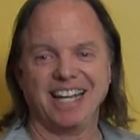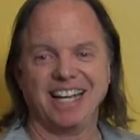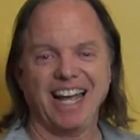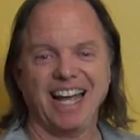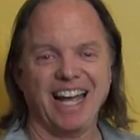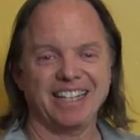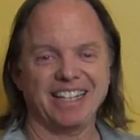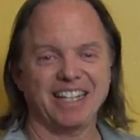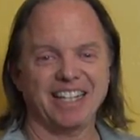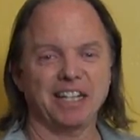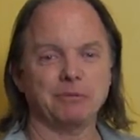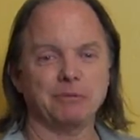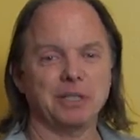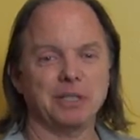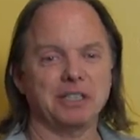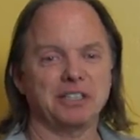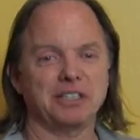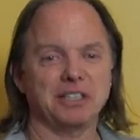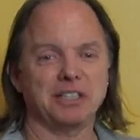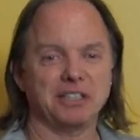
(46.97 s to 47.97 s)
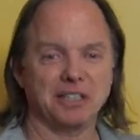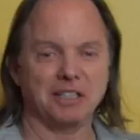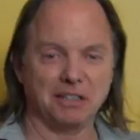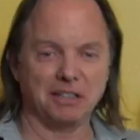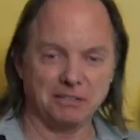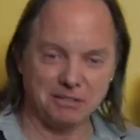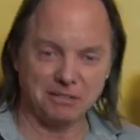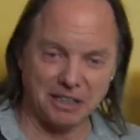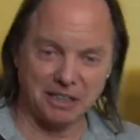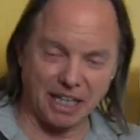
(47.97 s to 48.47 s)
And then we did
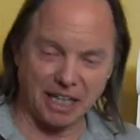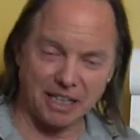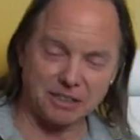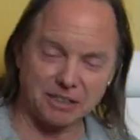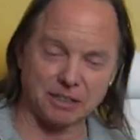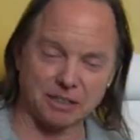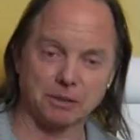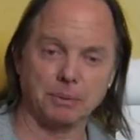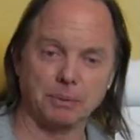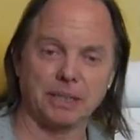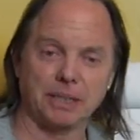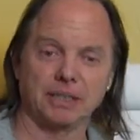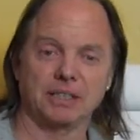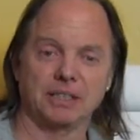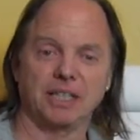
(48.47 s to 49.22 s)
the nasals because